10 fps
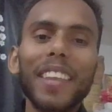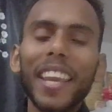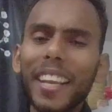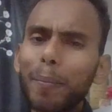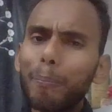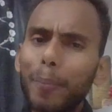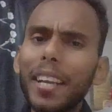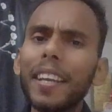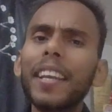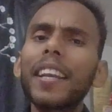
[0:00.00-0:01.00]
in a
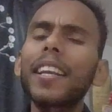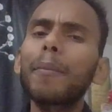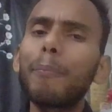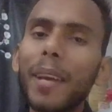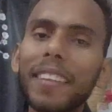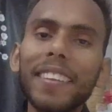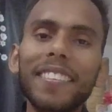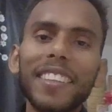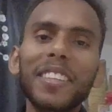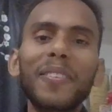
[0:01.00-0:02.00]
beginning, in a basic
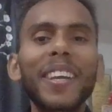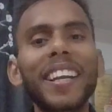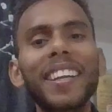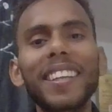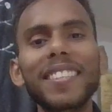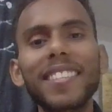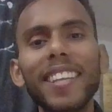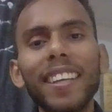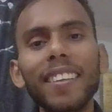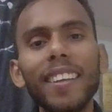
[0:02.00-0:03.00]
sense, we can
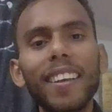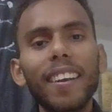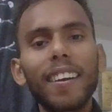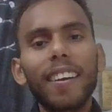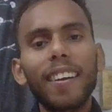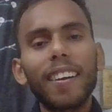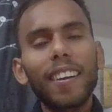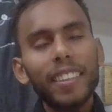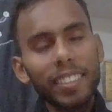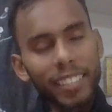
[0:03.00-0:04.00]
understand
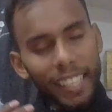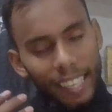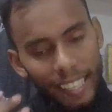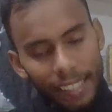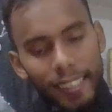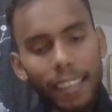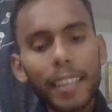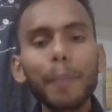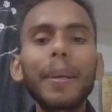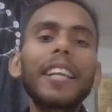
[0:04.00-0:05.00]
the
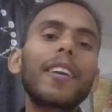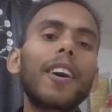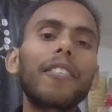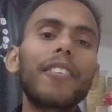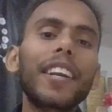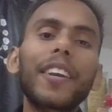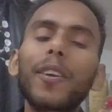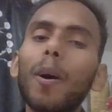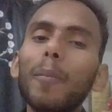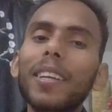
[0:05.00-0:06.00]
literally meaning of
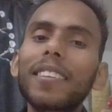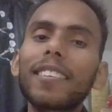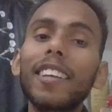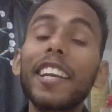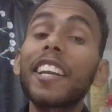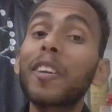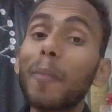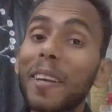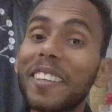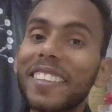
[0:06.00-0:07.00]

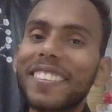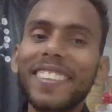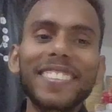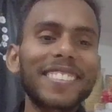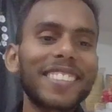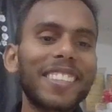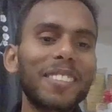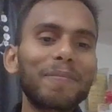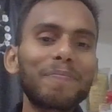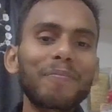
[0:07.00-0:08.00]
econometrics is
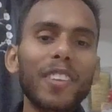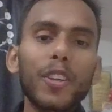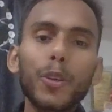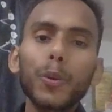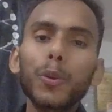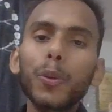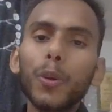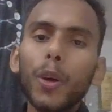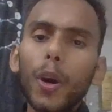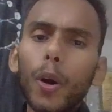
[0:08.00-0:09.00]

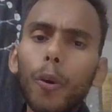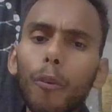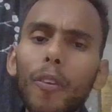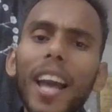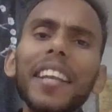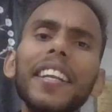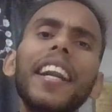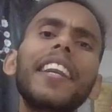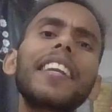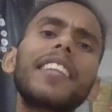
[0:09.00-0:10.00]
to
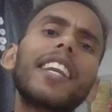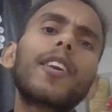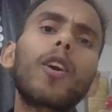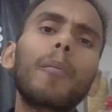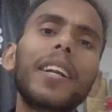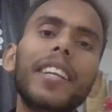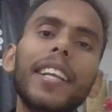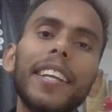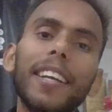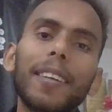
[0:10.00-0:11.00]
validating the economic
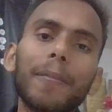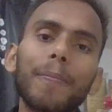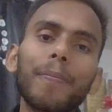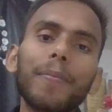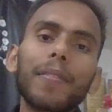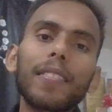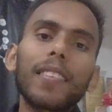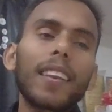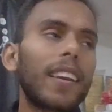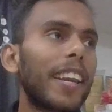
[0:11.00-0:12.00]
data,
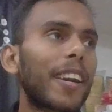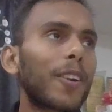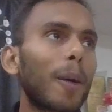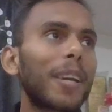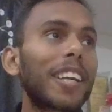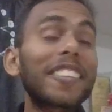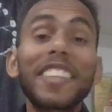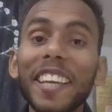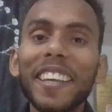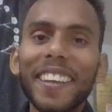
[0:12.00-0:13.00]
economic
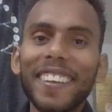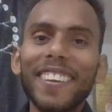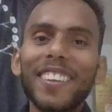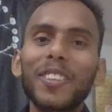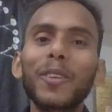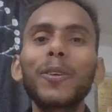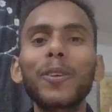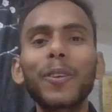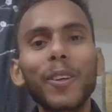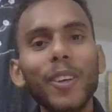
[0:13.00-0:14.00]
theory through